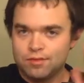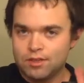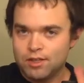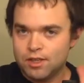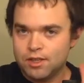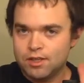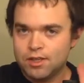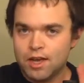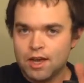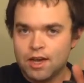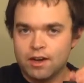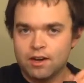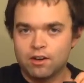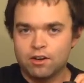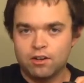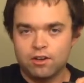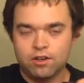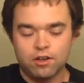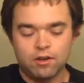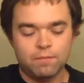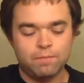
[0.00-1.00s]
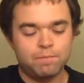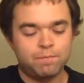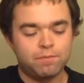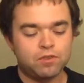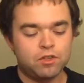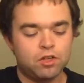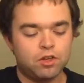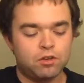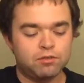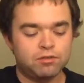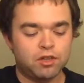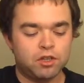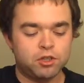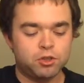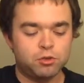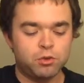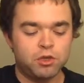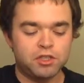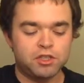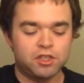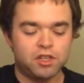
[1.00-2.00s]
in that area. You know,
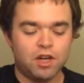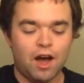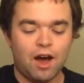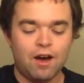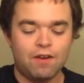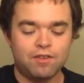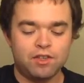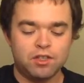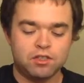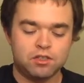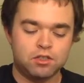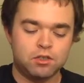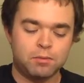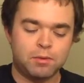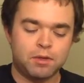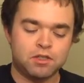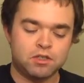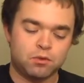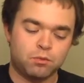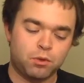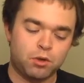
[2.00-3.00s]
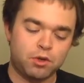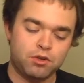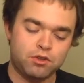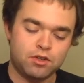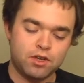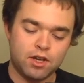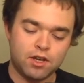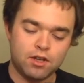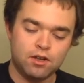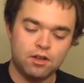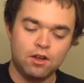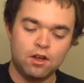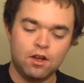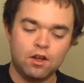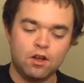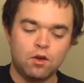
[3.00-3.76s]
fluctuation obviously depends on where you get it.